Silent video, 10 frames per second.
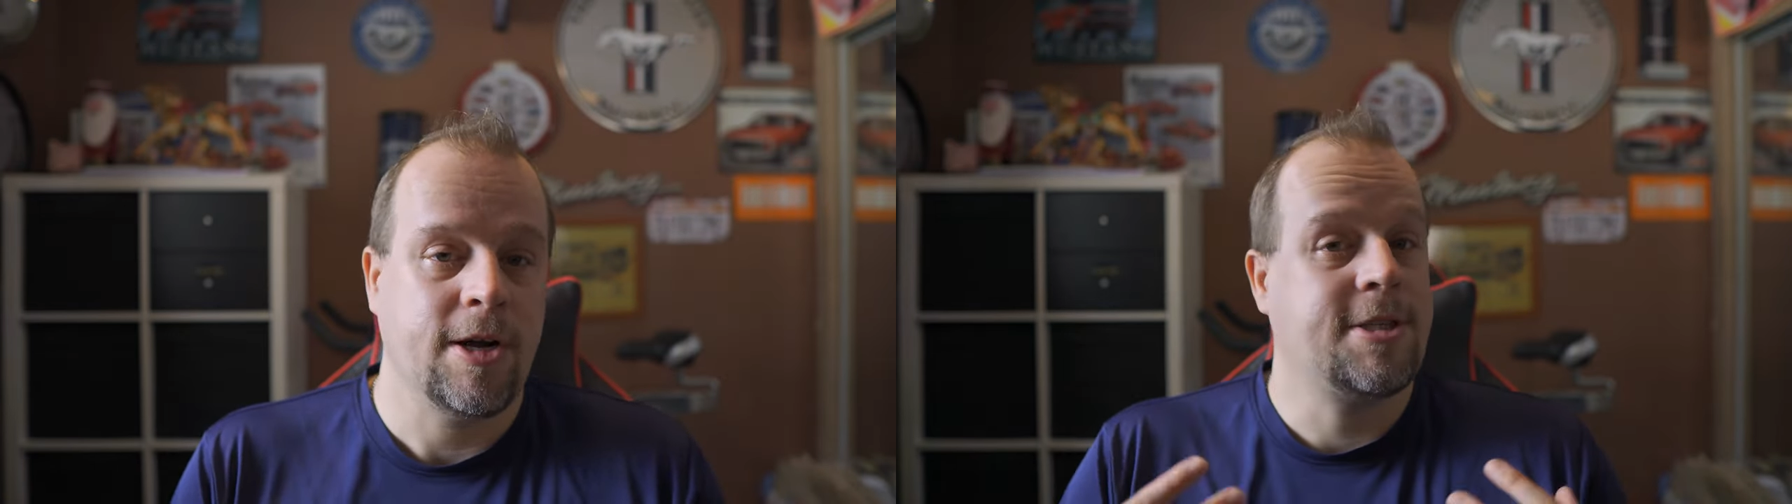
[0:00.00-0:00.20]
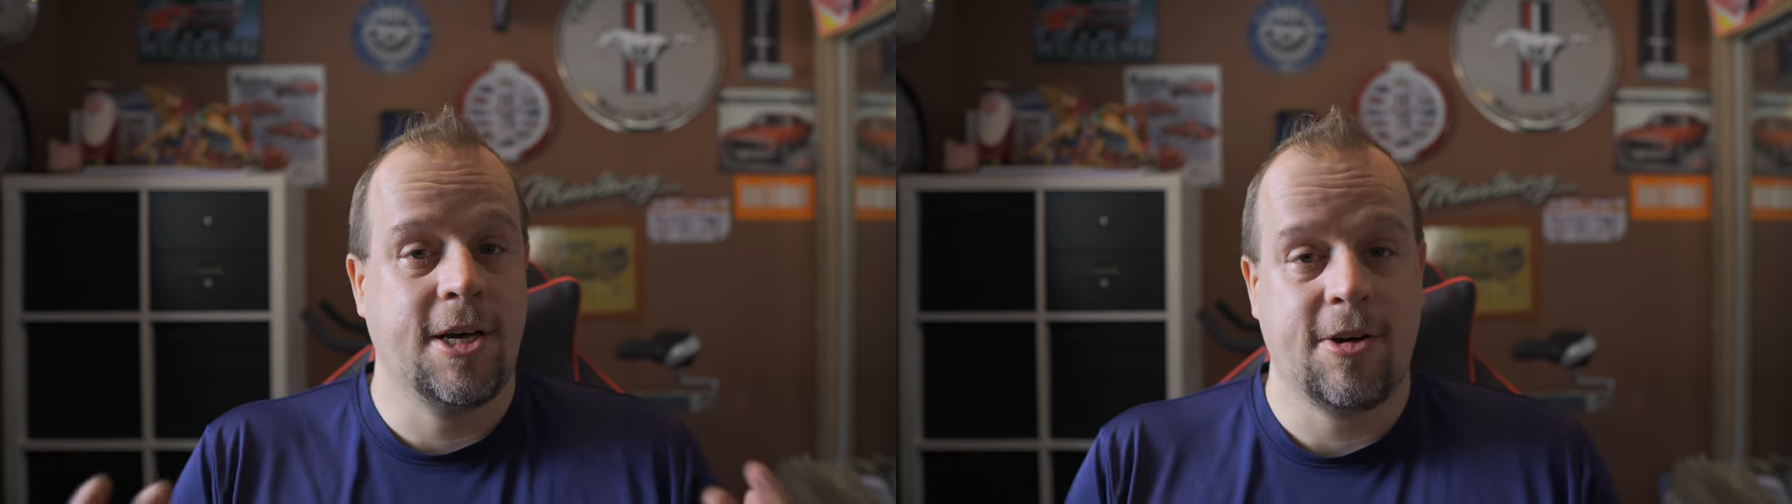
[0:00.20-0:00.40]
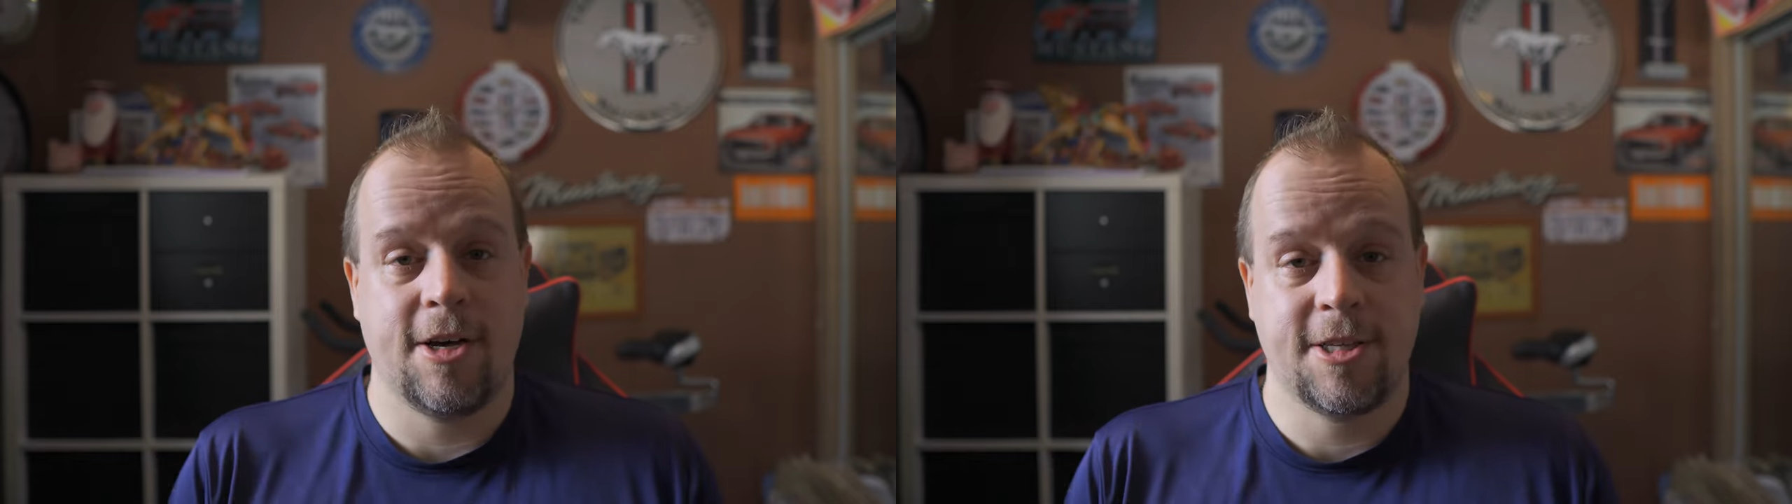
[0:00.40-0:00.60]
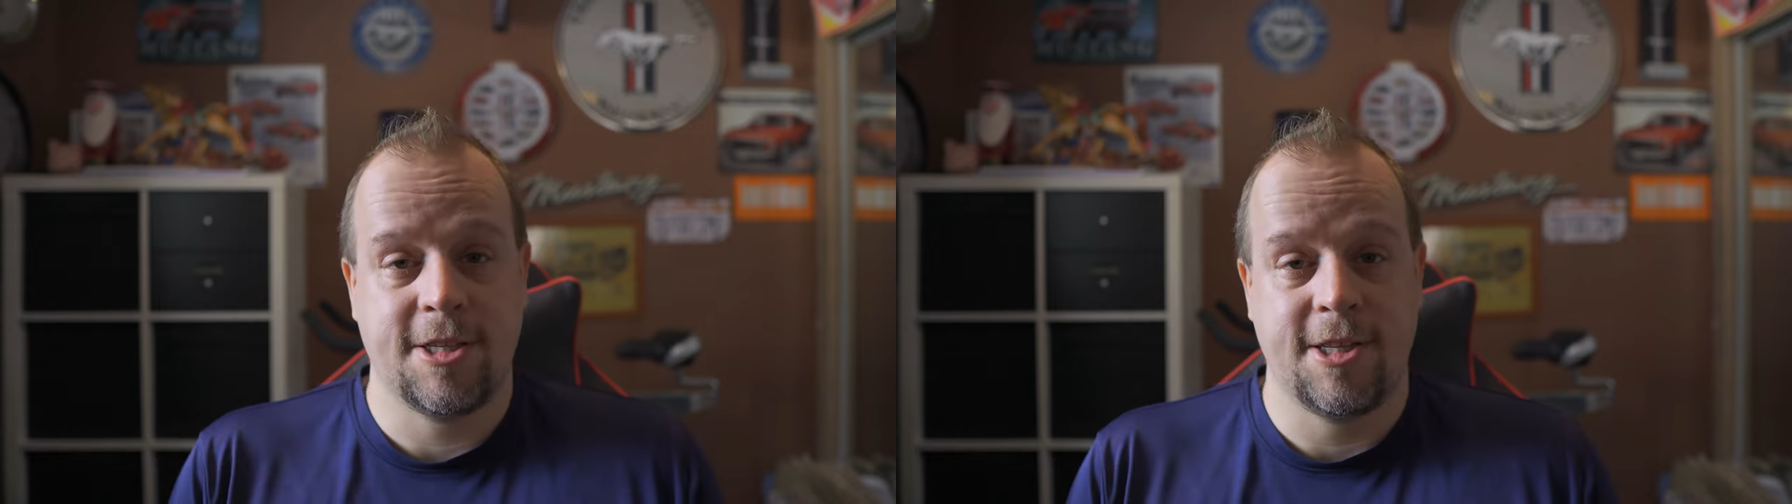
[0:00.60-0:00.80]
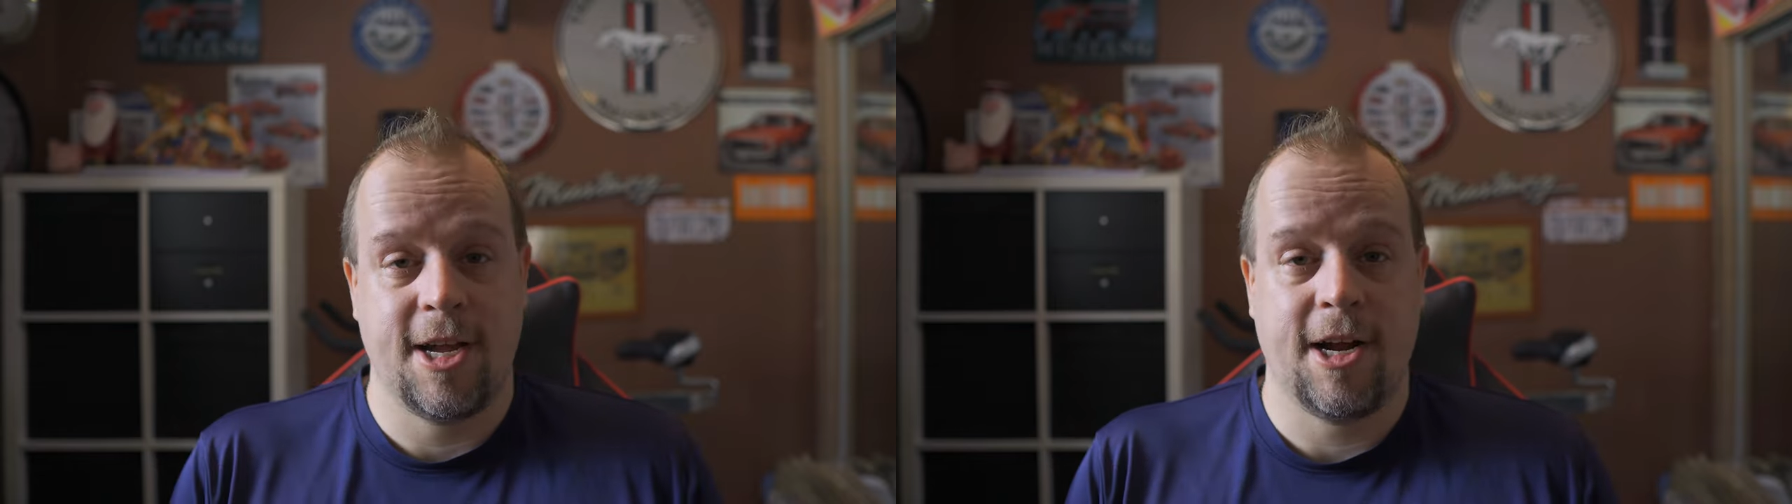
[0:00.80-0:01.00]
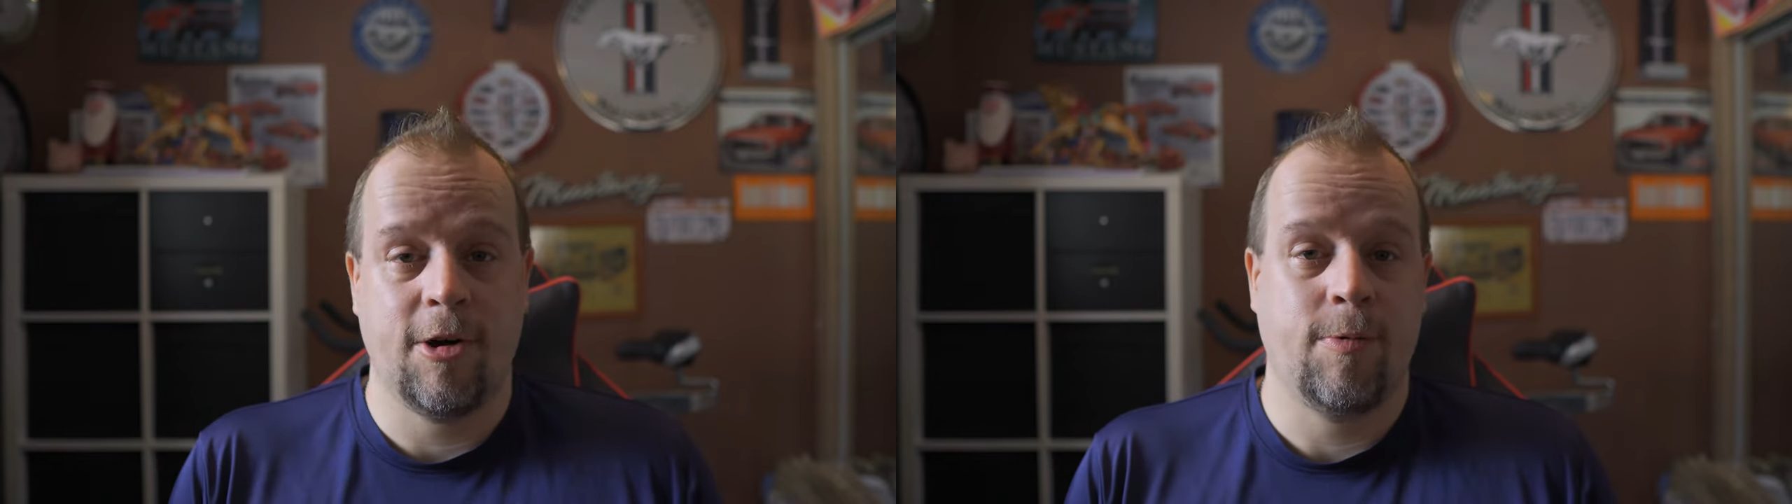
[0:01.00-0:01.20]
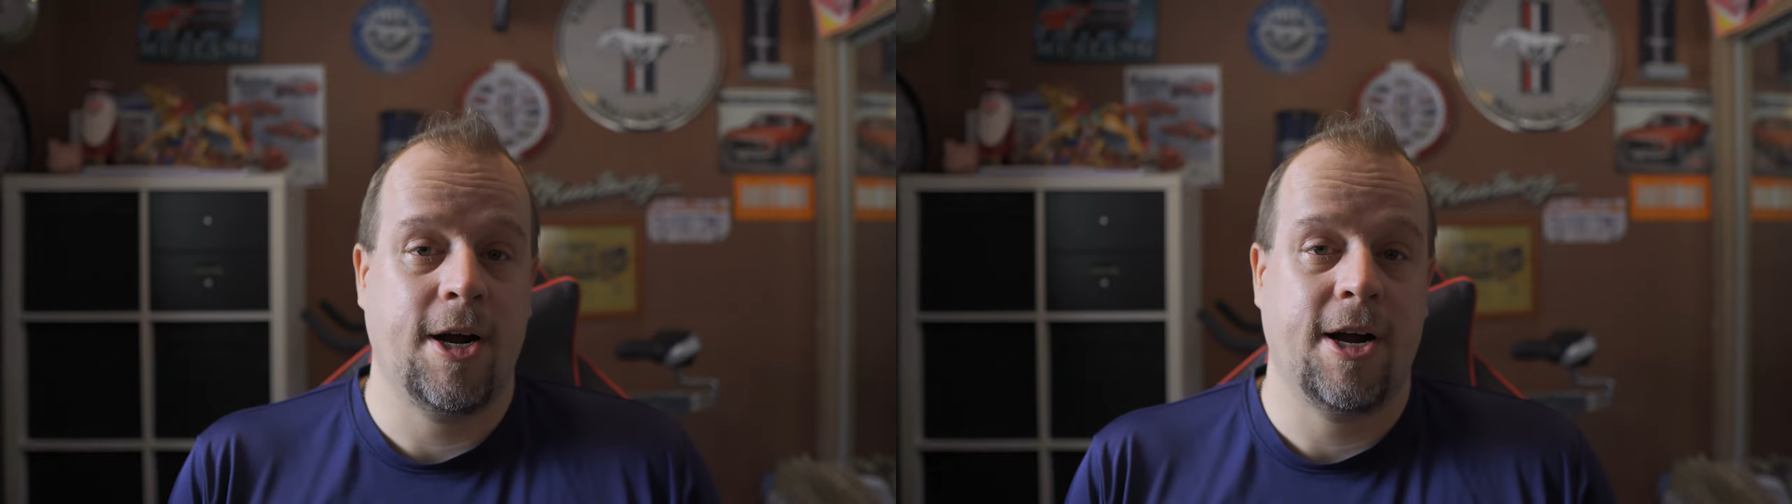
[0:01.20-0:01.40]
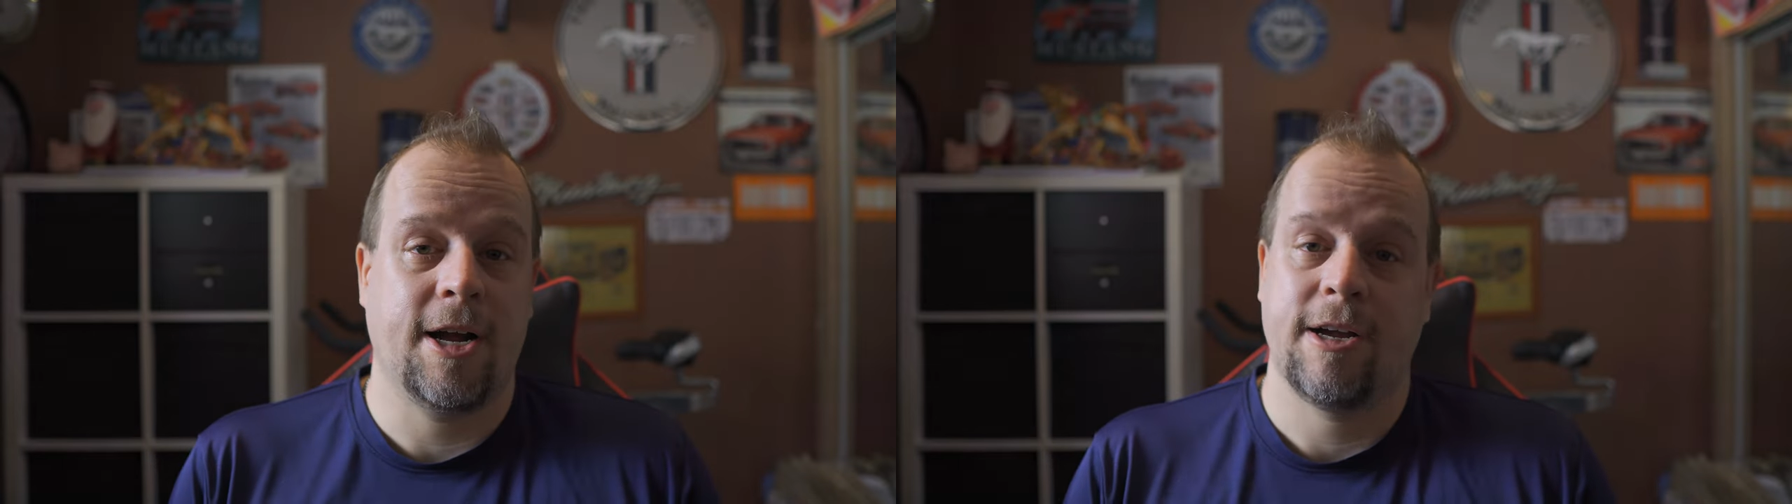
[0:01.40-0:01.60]
which can cause a scenario
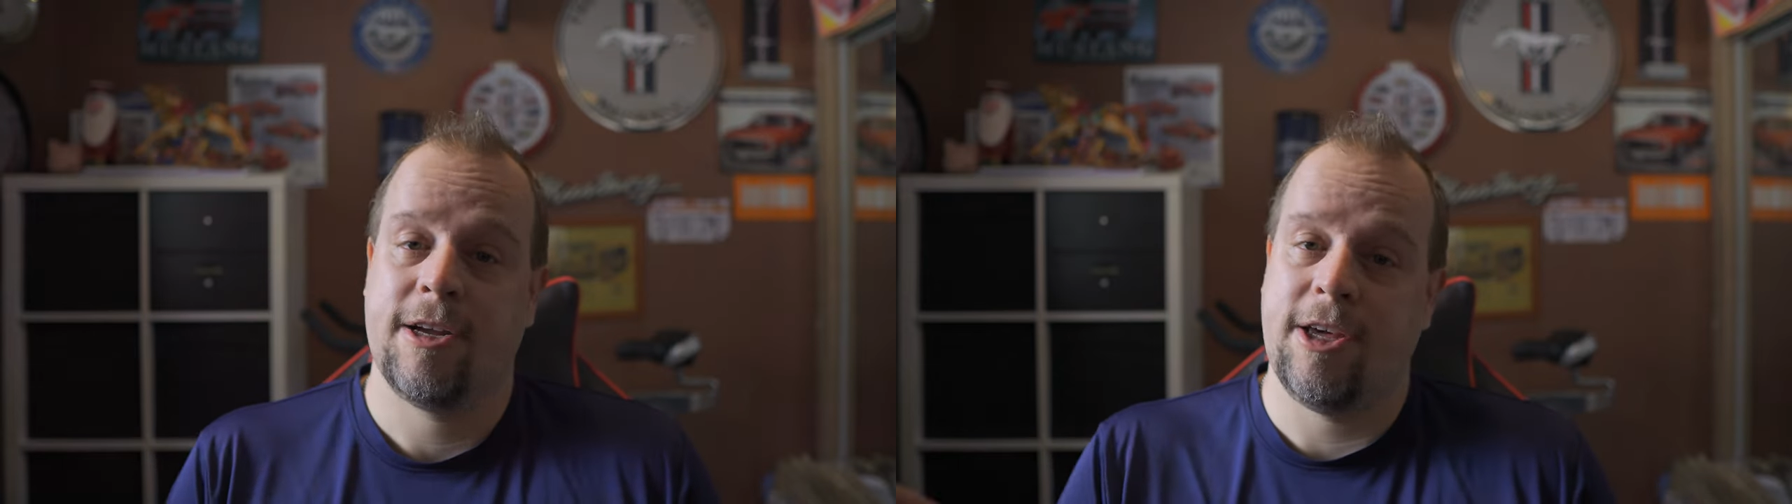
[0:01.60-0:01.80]
where